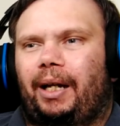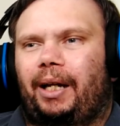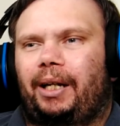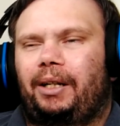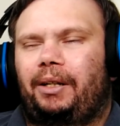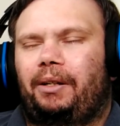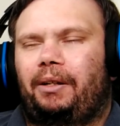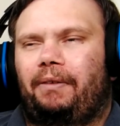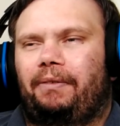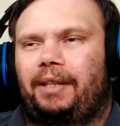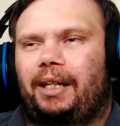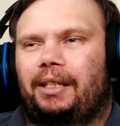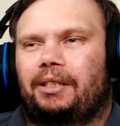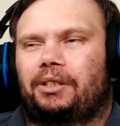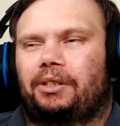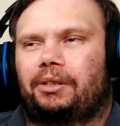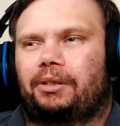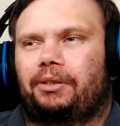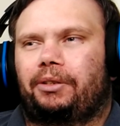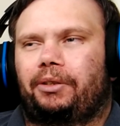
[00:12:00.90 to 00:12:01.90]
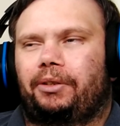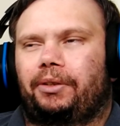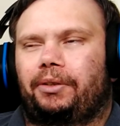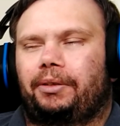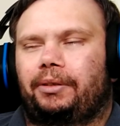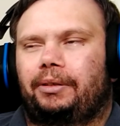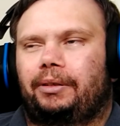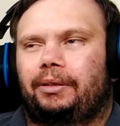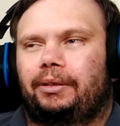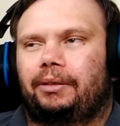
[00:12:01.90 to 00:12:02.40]
I don't know if that's
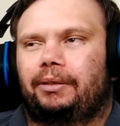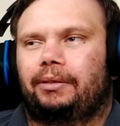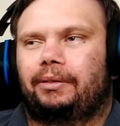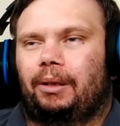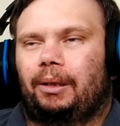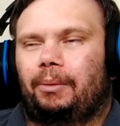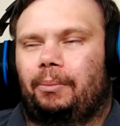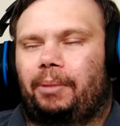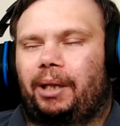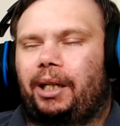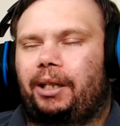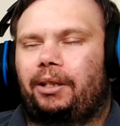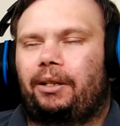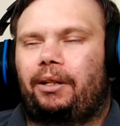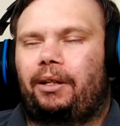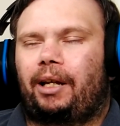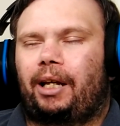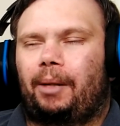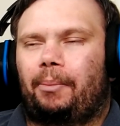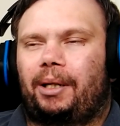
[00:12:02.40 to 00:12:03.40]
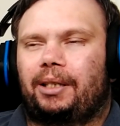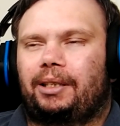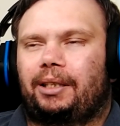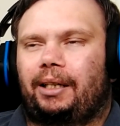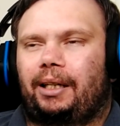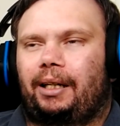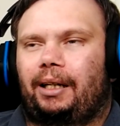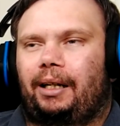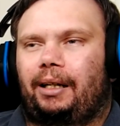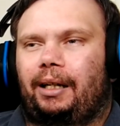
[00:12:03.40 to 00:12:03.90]
true, but I don't know how much
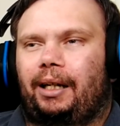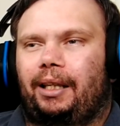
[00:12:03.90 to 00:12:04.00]
the